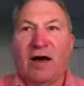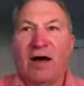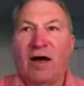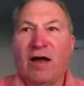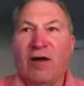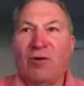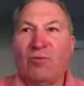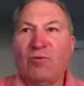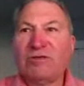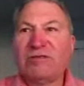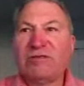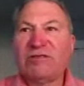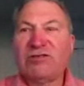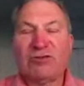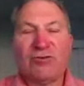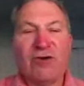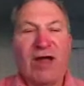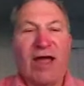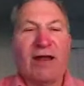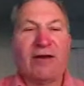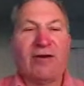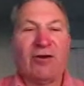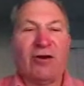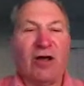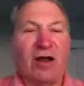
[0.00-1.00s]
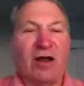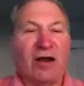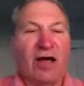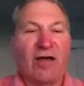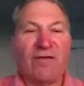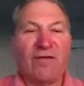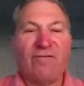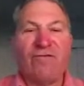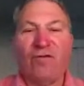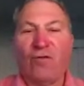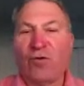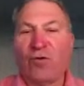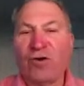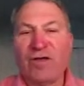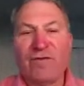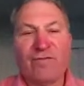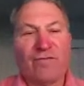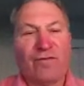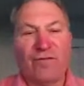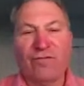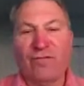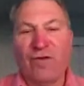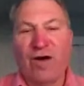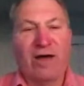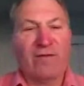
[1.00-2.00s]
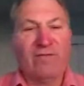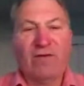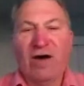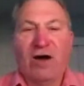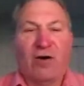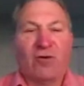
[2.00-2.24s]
I was stranded on I-40 for 5